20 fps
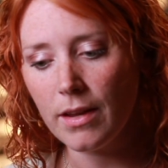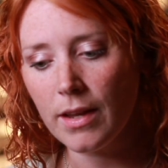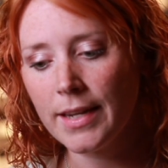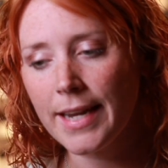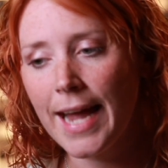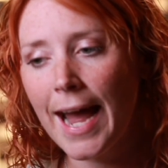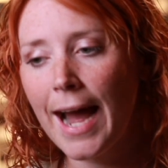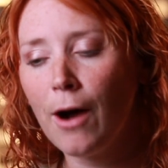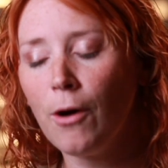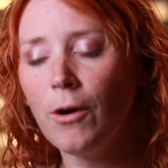
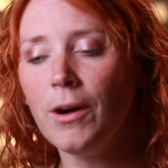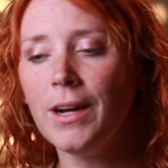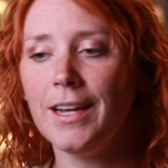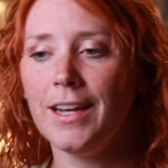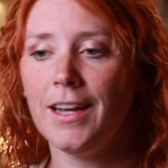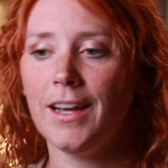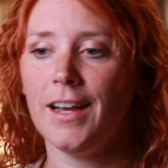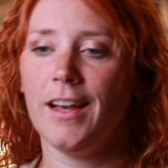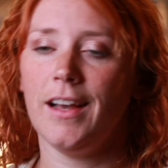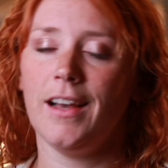Now,
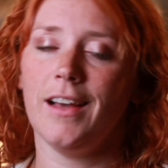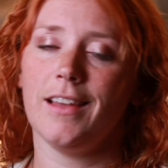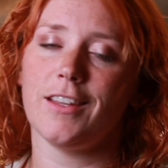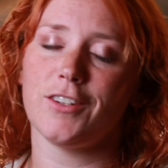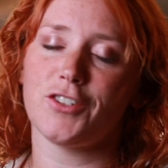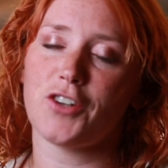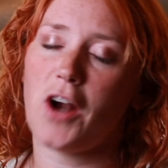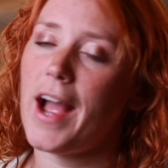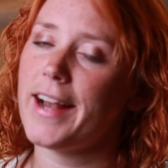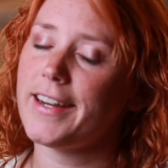
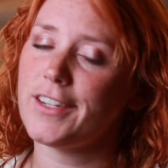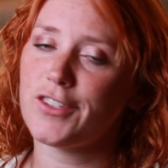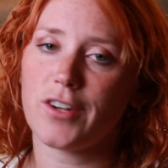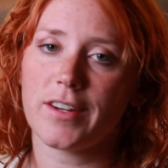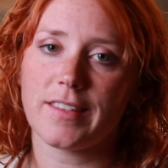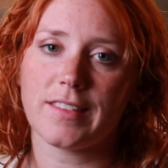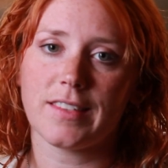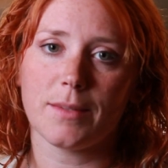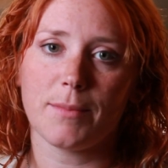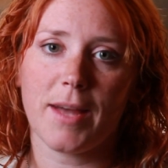the tried and
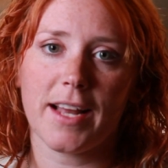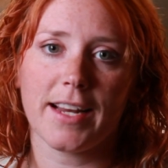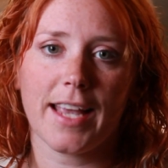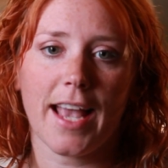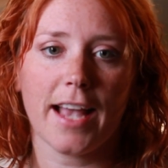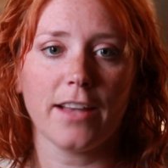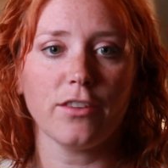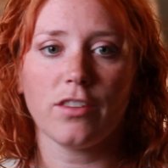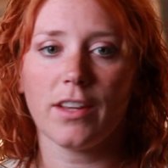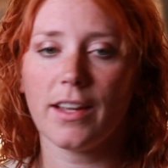trusted
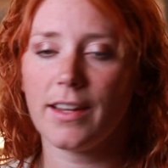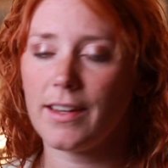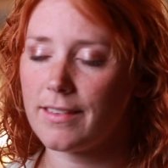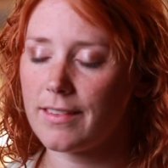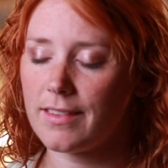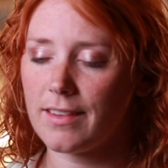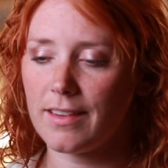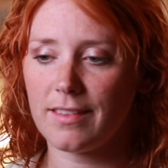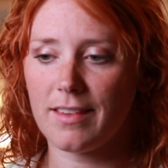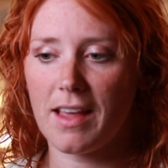medication,
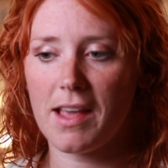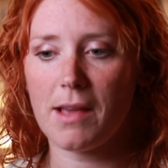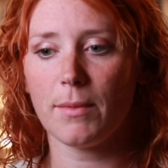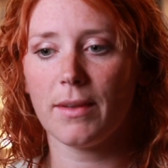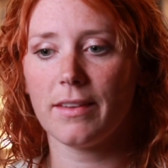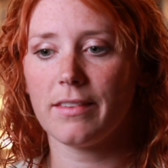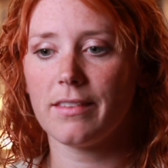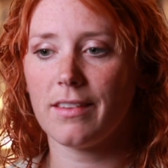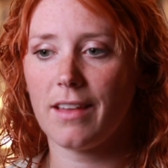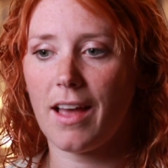it's the same
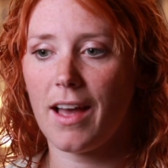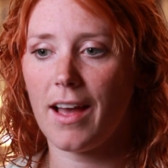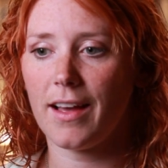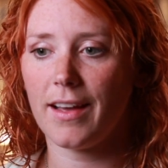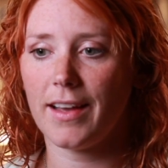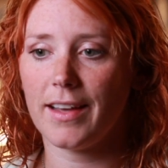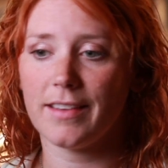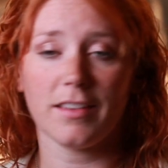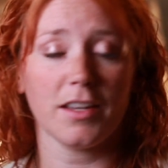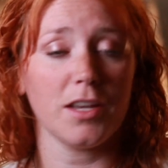as
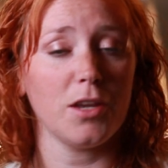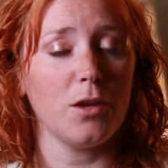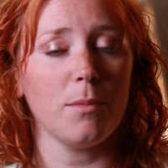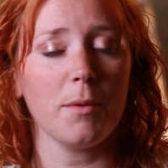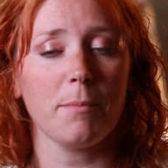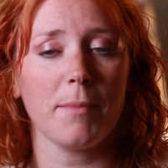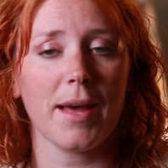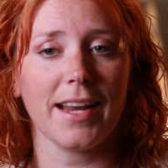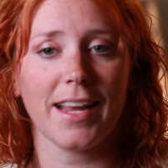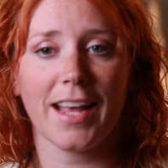a
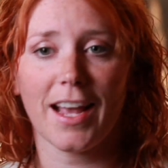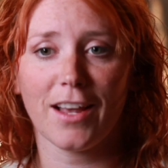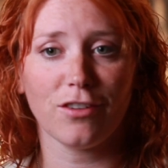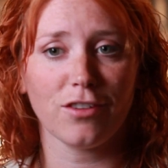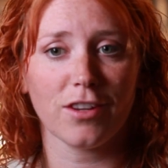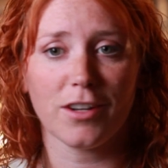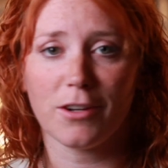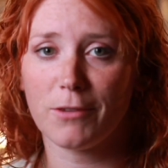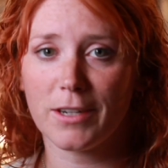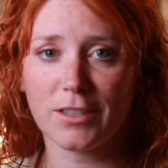human
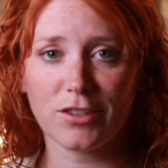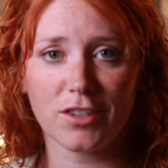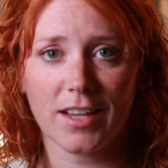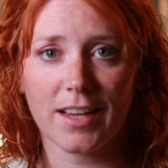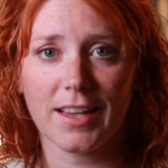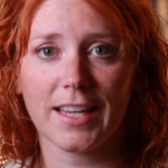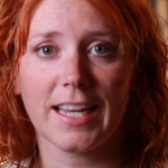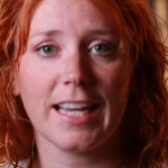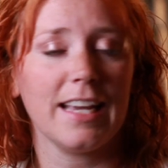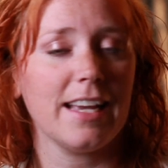medication
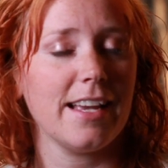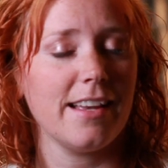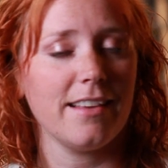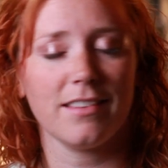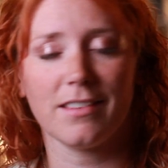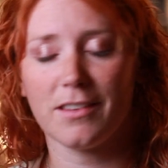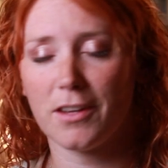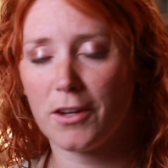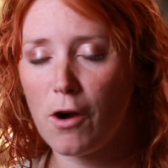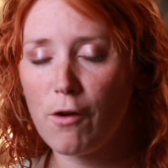originally,
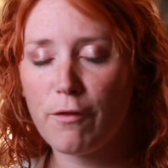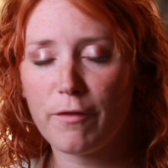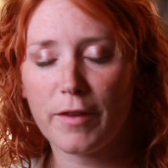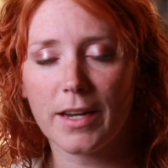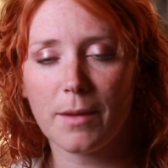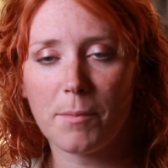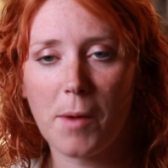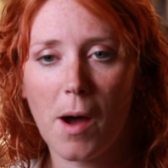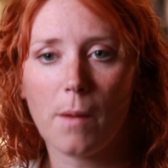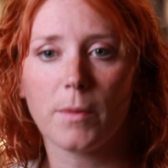is good old
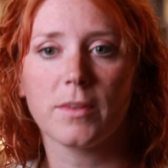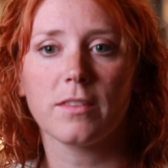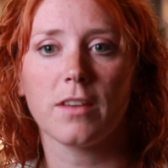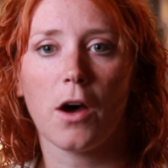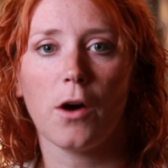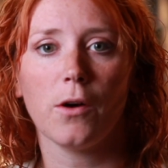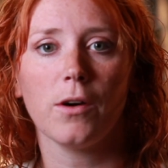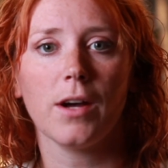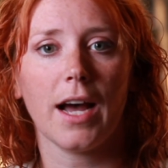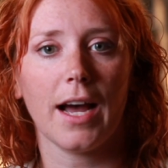
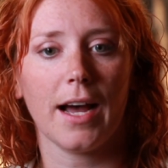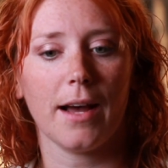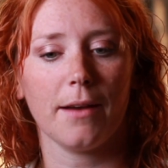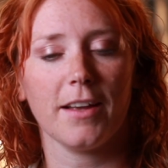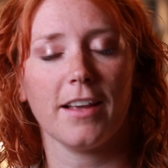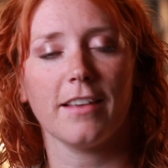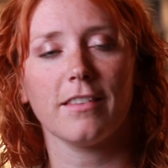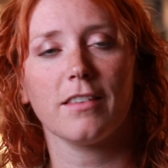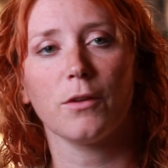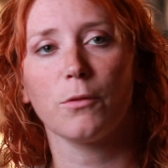
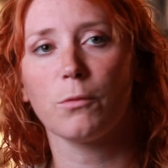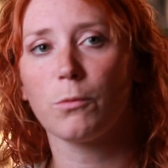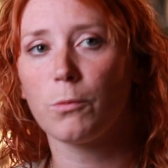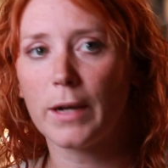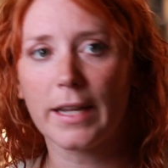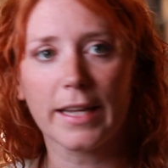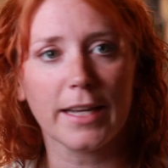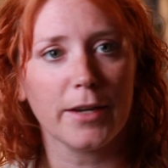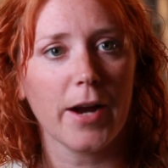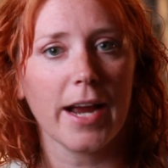phenobarbital. It's a
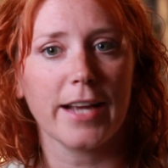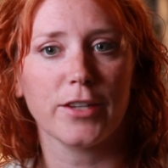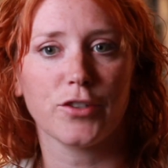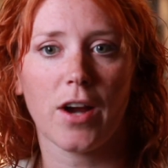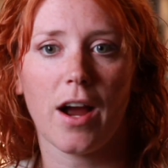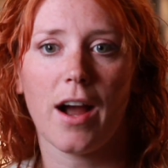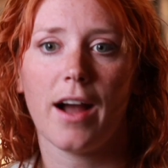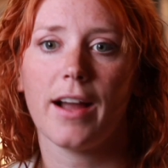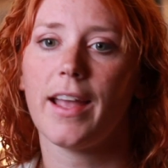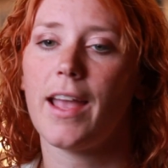really great
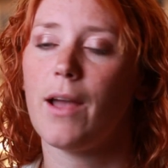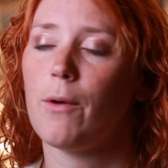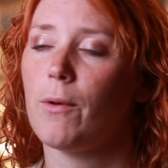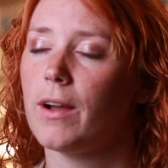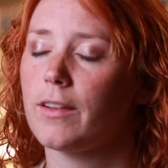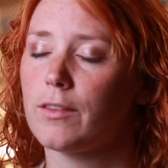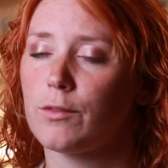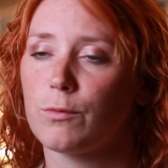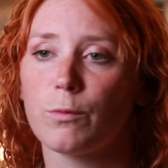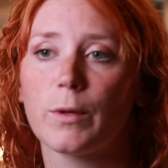drug. It
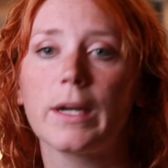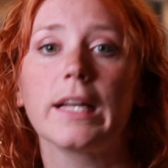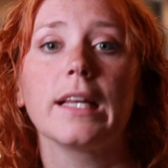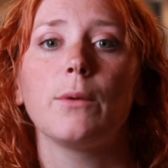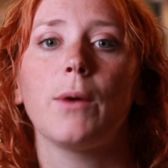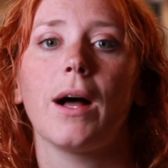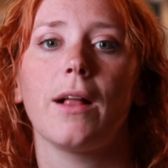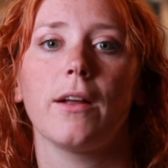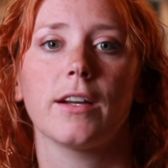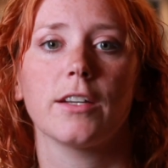works
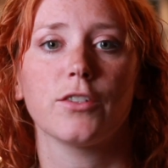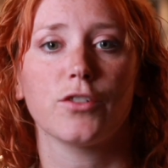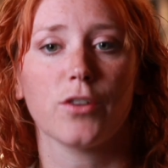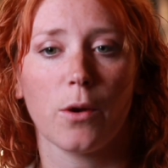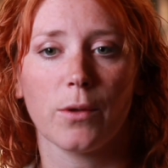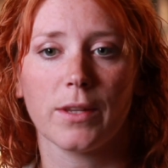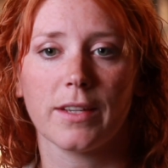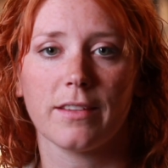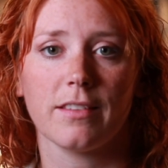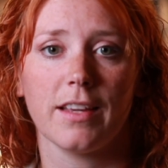really well at
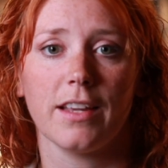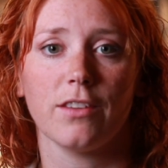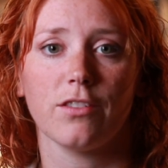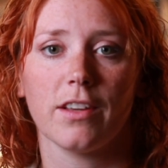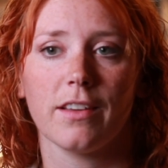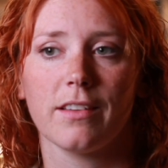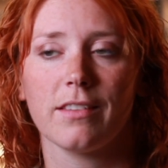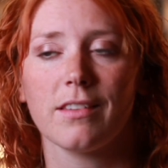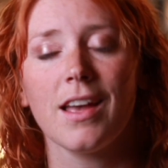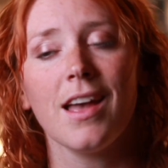controlling
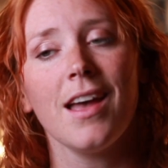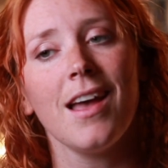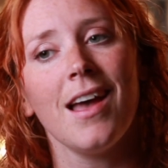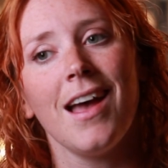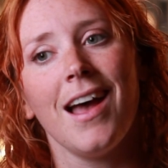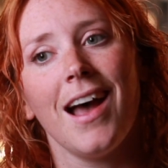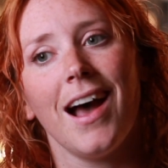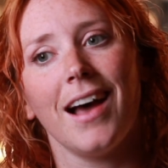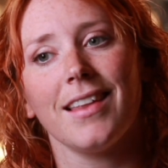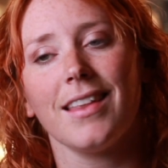seizures.
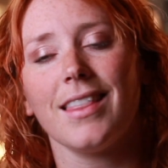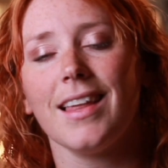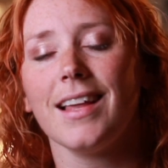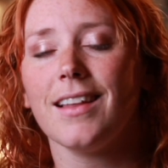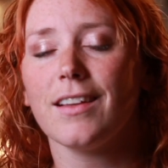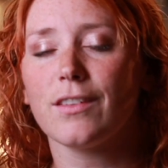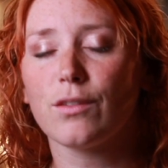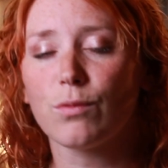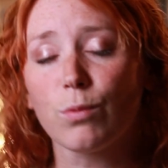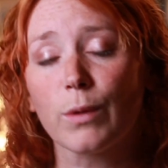And the thing
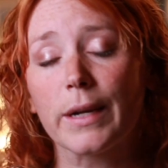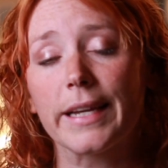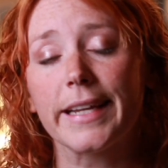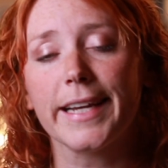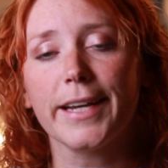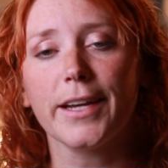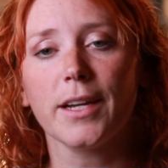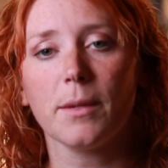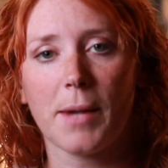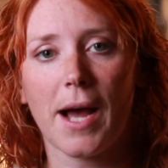that's
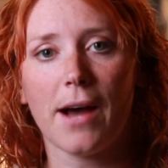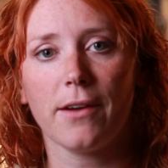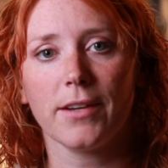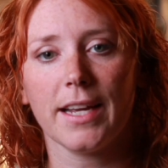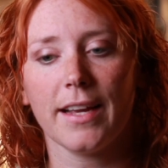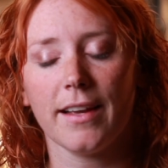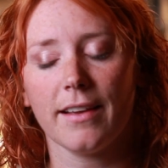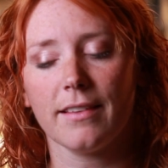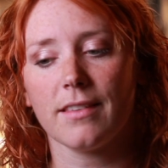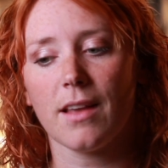really good about
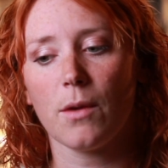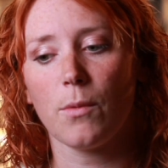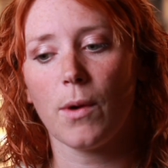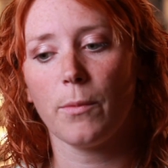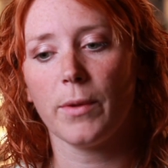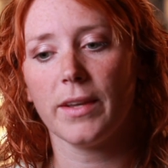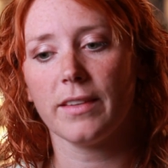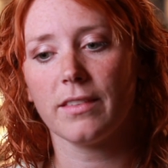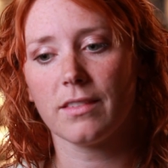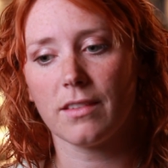it is that
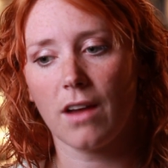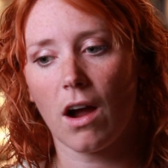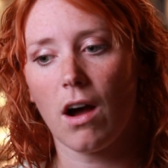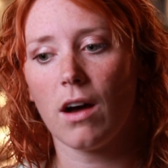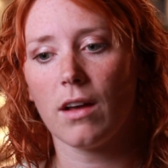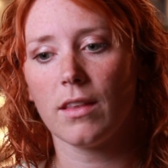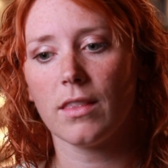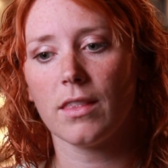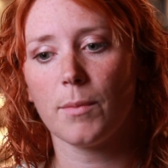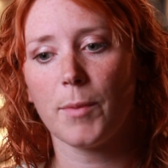when we
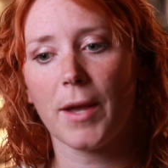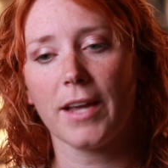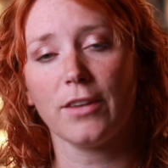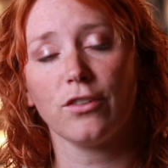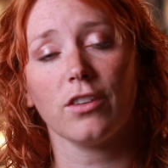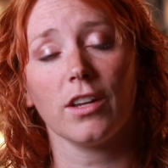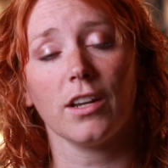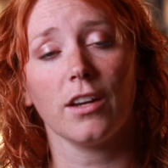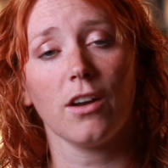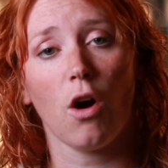start the
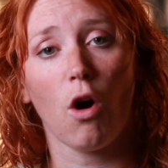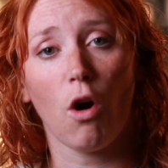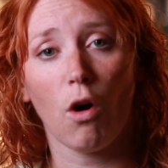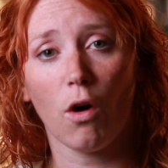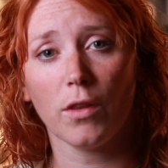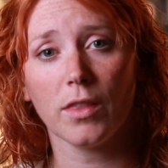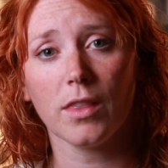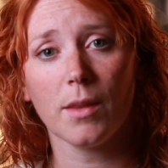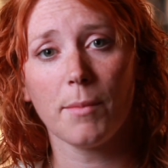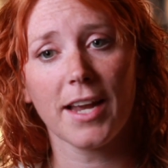patient
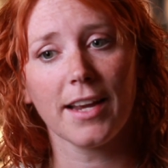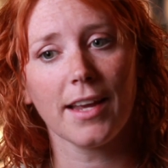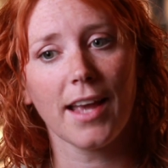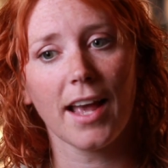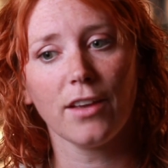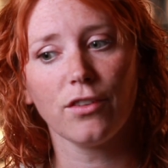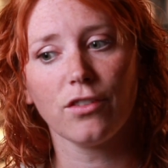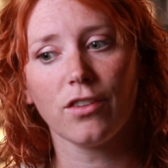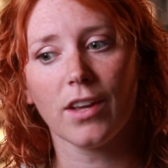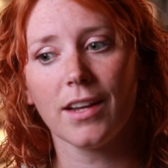on the
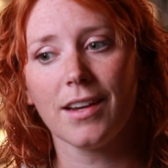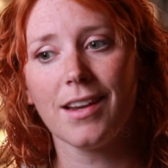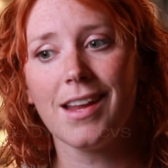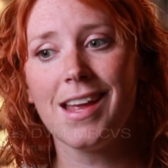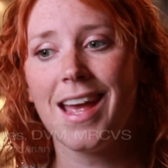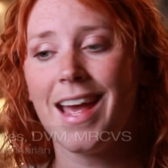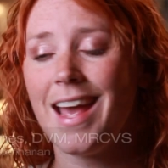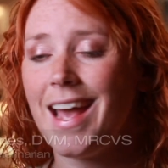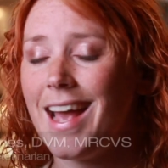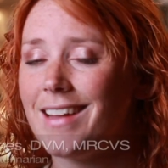medication,
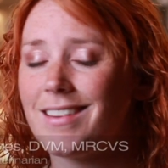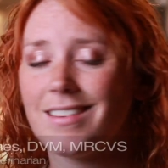it